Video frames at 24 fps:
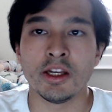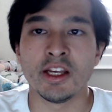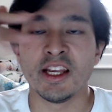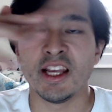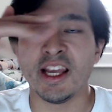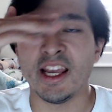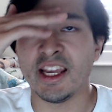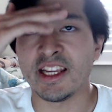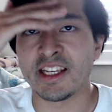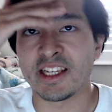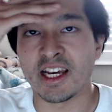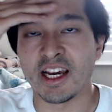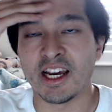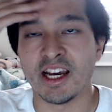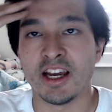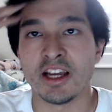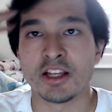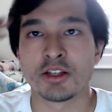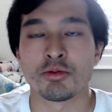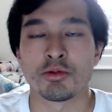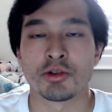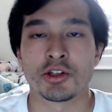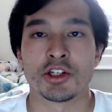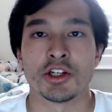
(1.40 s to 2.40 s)
Hey
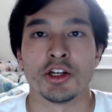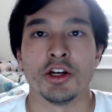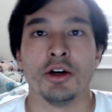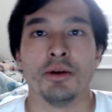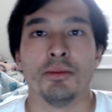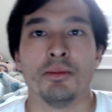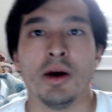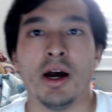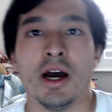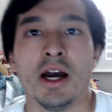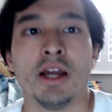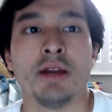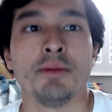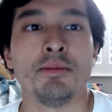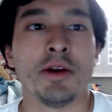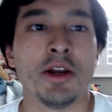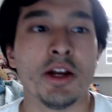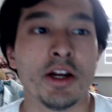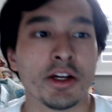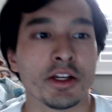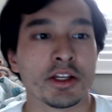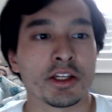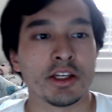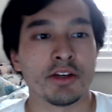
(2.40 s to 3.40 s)
guys, what's up? I'm
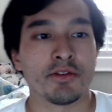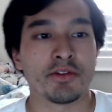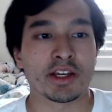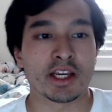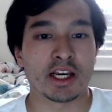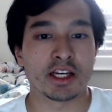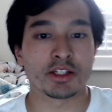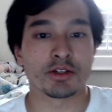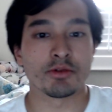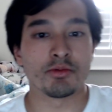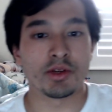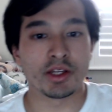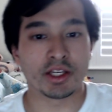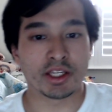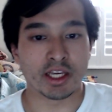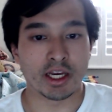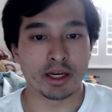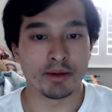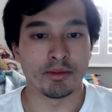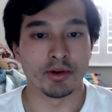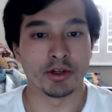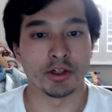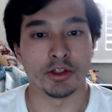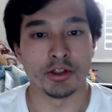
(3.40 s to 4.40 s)
here to give you guys a
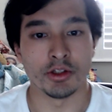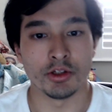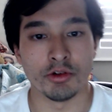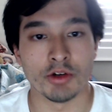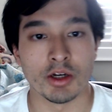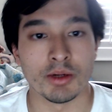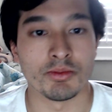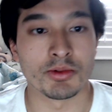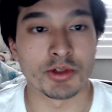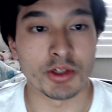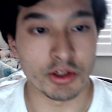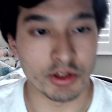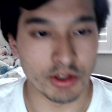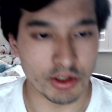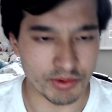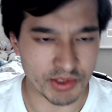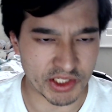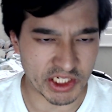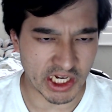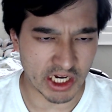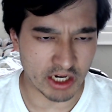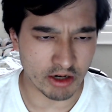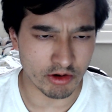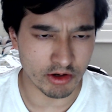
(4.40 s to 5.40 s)
recap on a new episode of
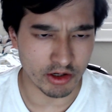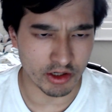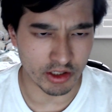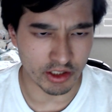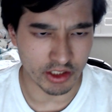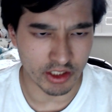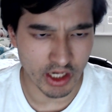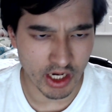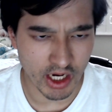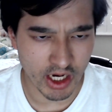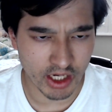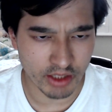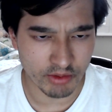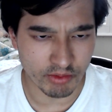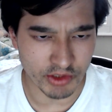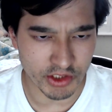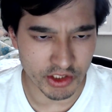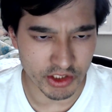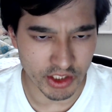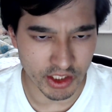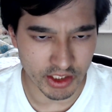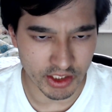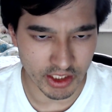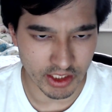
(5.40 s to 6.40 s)
Tower of God, which
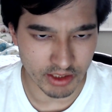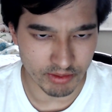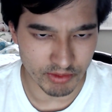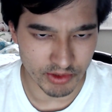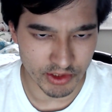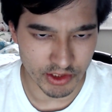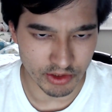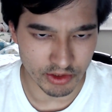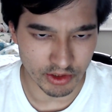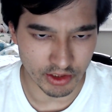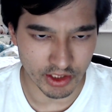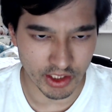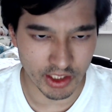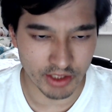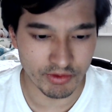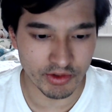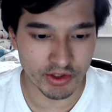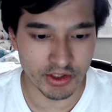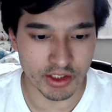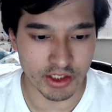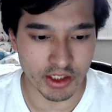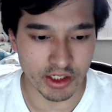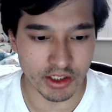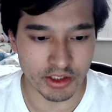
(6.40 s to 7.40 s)
is on episode
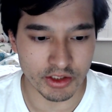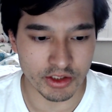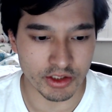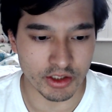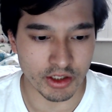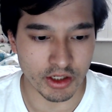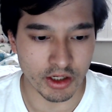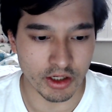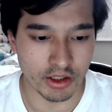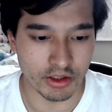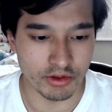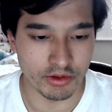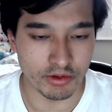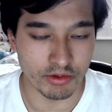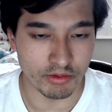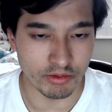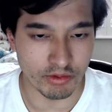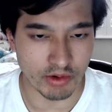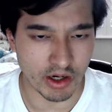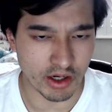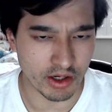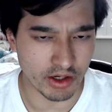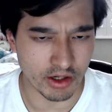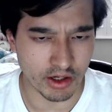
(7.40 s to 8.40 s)
11,
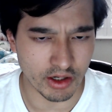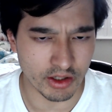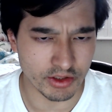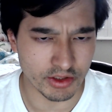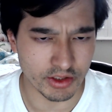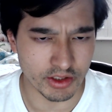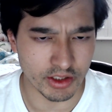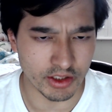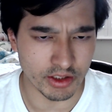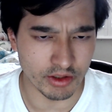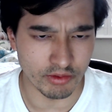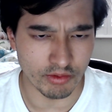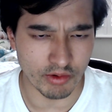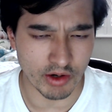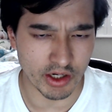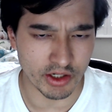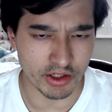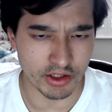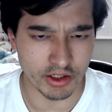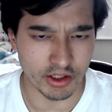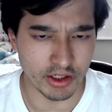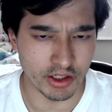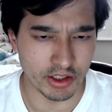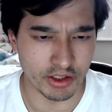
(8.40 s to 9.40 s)

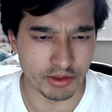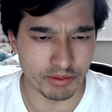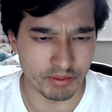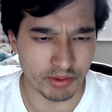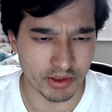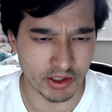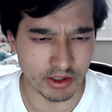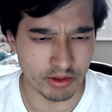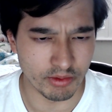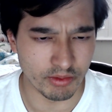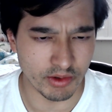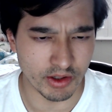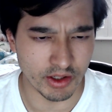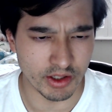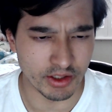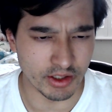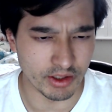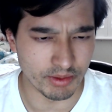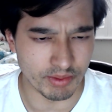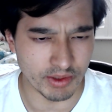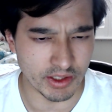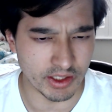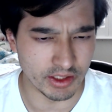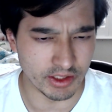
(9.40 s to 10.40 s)
Underwater Hunt Part 1,
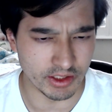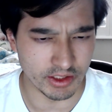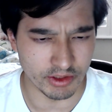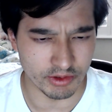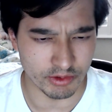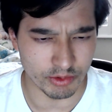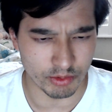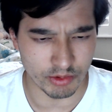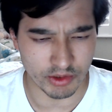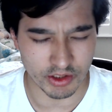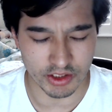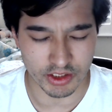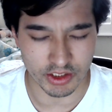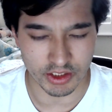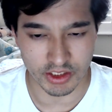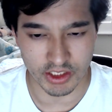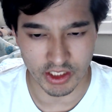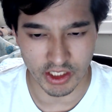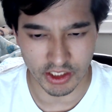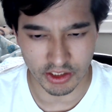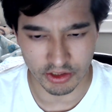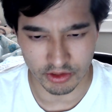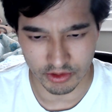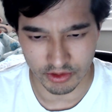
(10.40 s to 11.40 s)
apparently it was
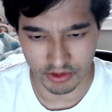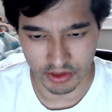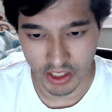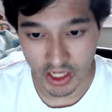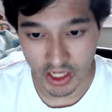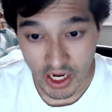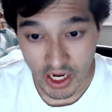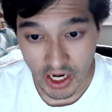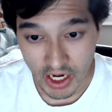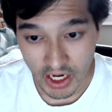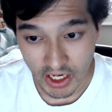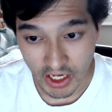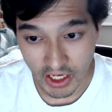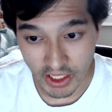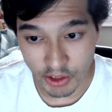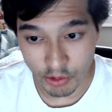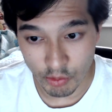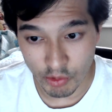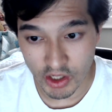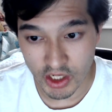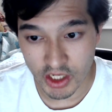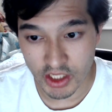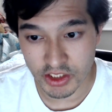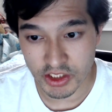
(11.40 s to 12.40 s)
titled.
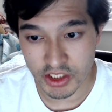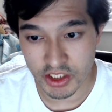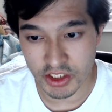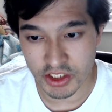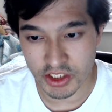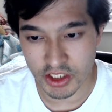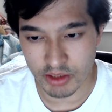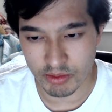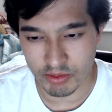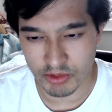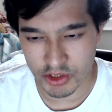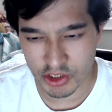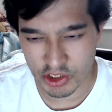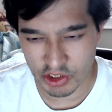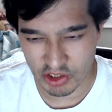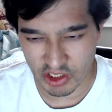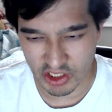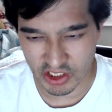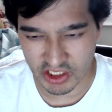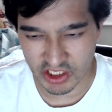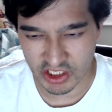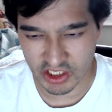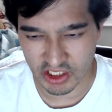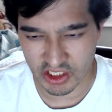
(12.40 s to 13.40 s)
Anyways, this episode
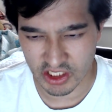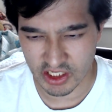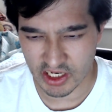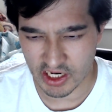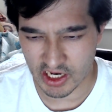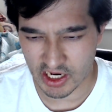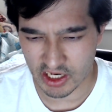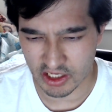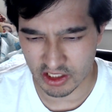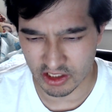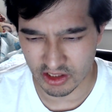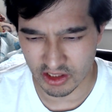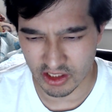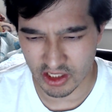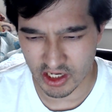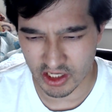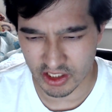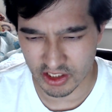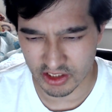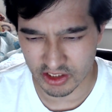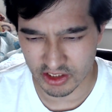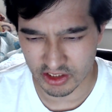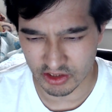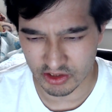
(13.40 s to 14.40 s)
right here had a lot
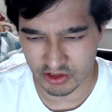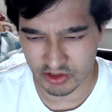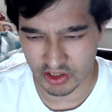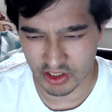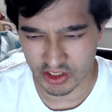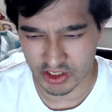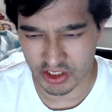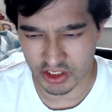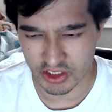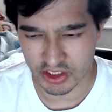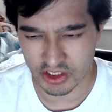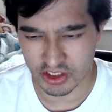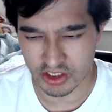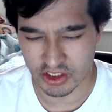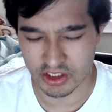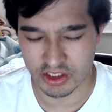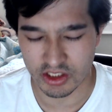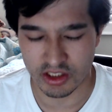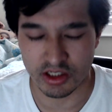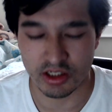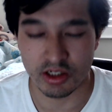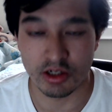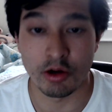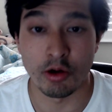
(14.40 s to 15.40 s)
of crazy
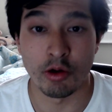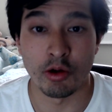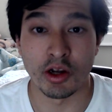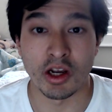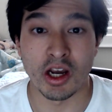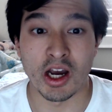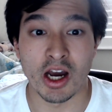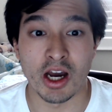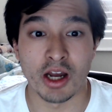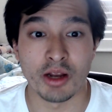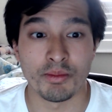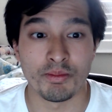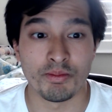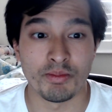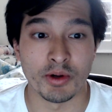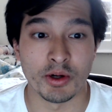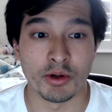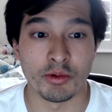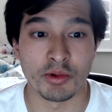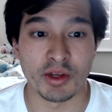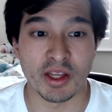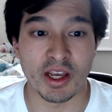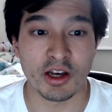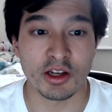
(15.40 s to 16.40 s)
going on,
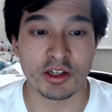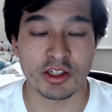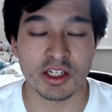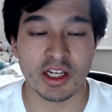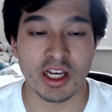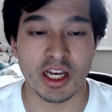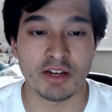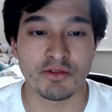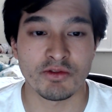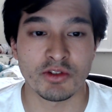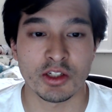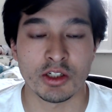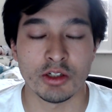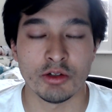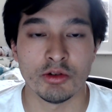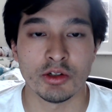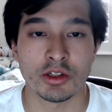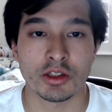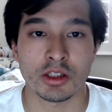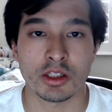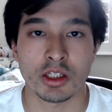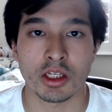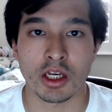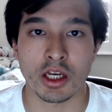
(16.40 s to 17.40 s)
but we also have to
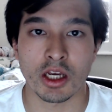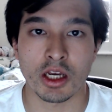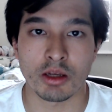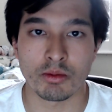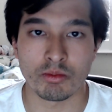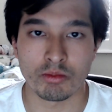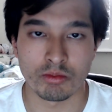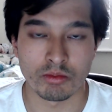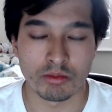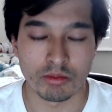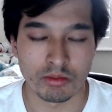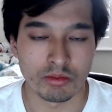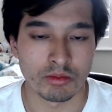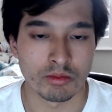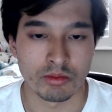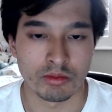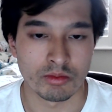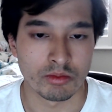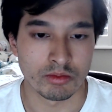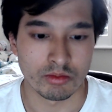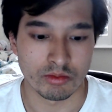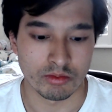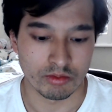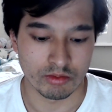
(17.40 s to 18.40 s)
it that
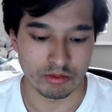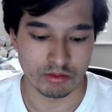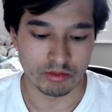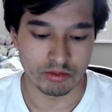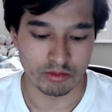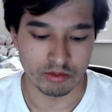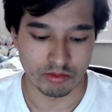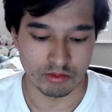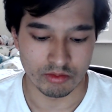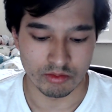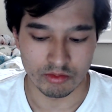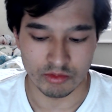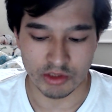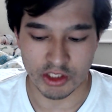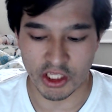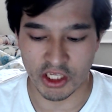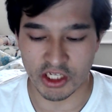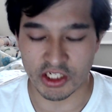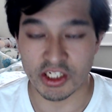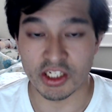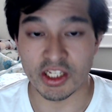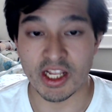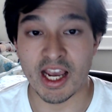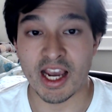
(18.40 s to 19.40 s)

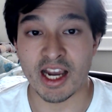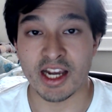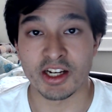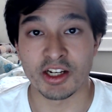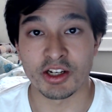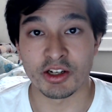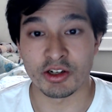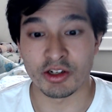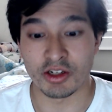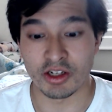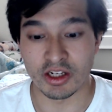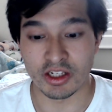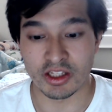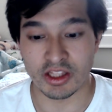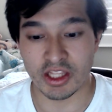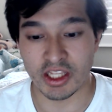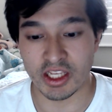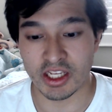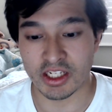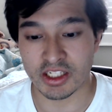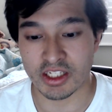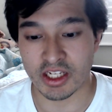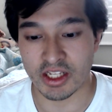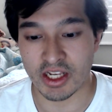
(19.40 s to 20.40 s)
things
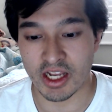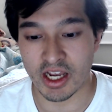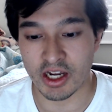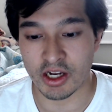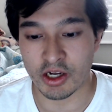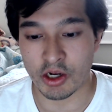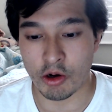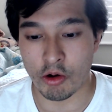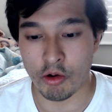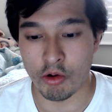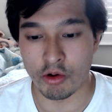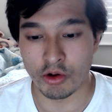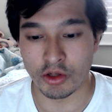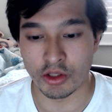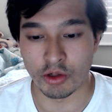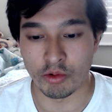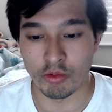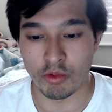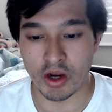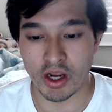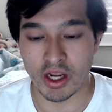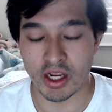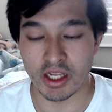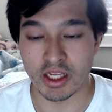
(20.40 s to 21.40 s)
are not going the
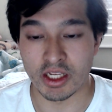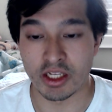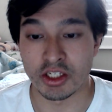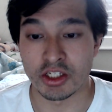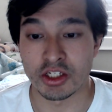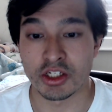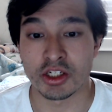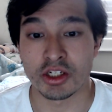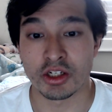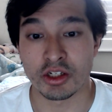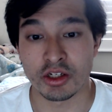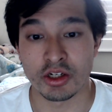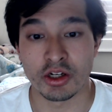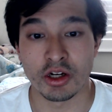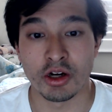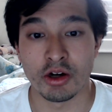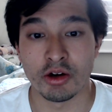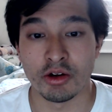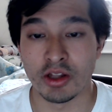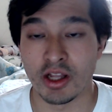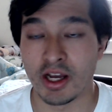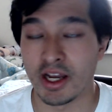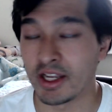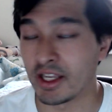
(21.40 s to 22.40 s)
way it should go,
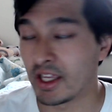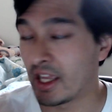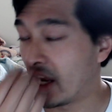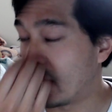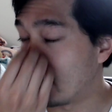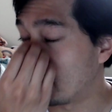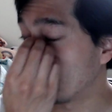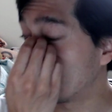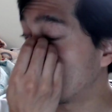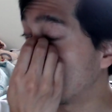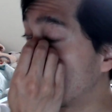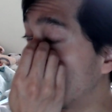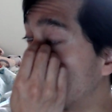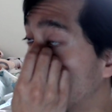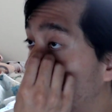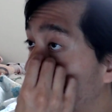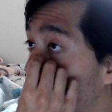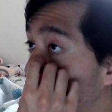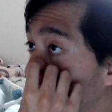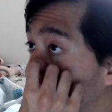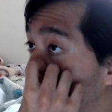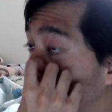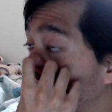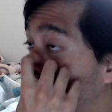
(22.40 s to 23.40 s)
like everything
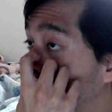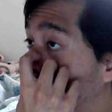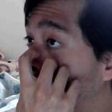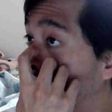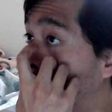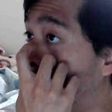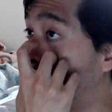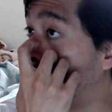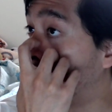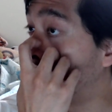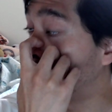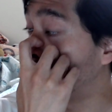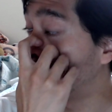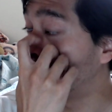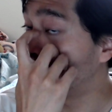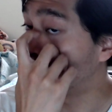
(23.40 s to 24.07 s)
according to plan.